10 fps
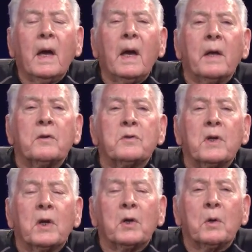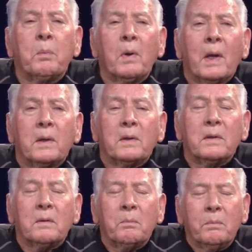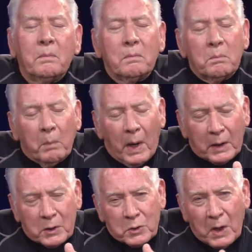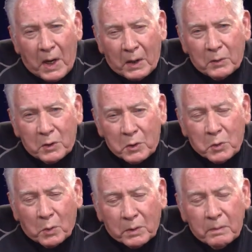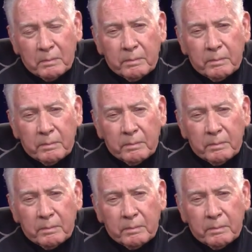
and seeing her plight, back his hand he took.